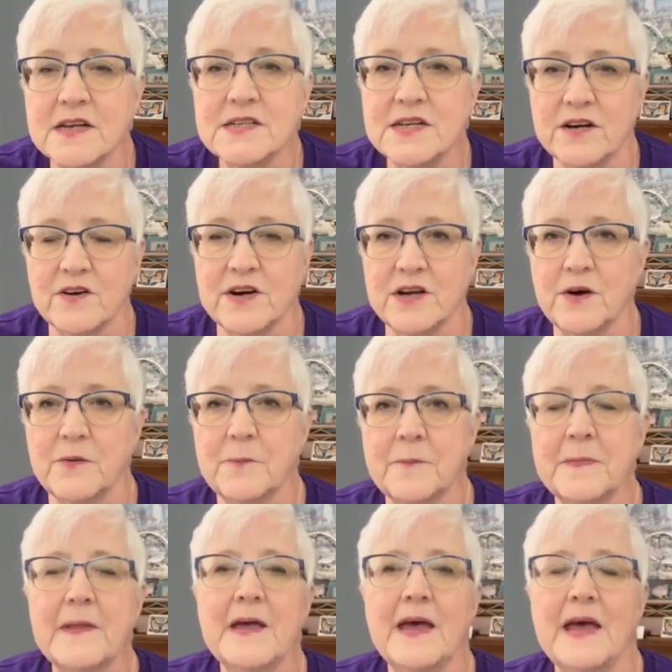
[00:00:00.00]
Ontario,
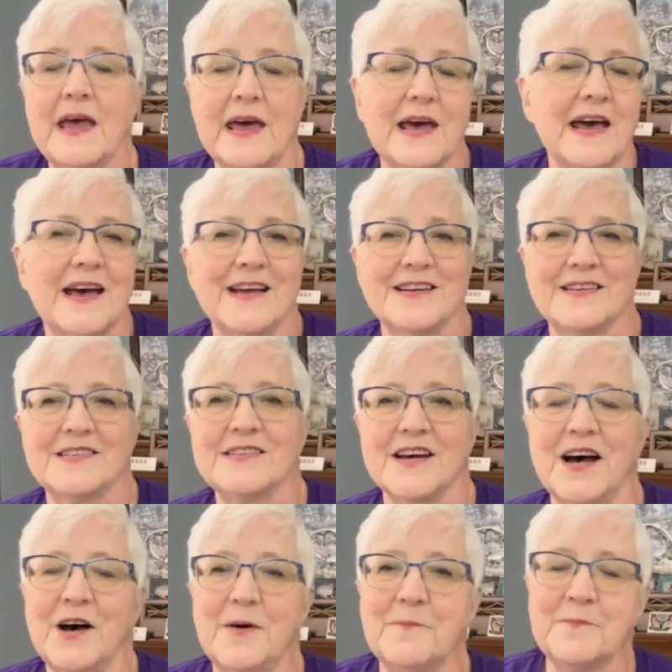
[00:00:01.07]
and
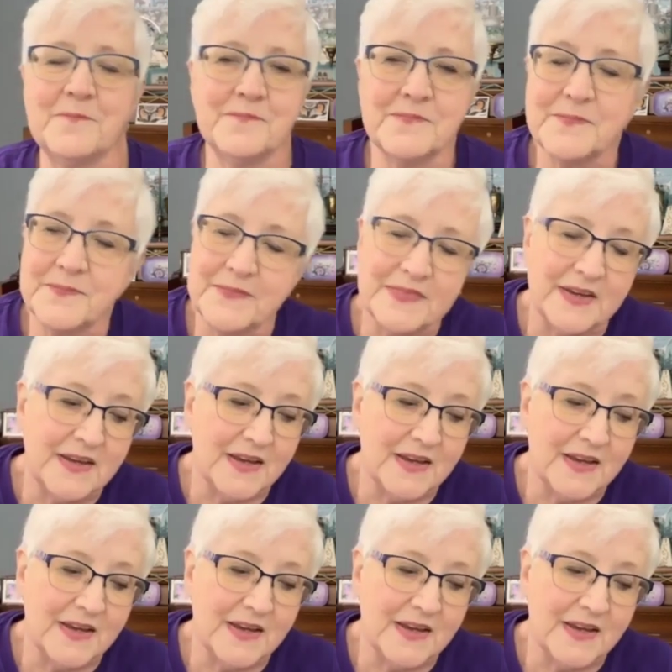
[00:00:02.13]
um,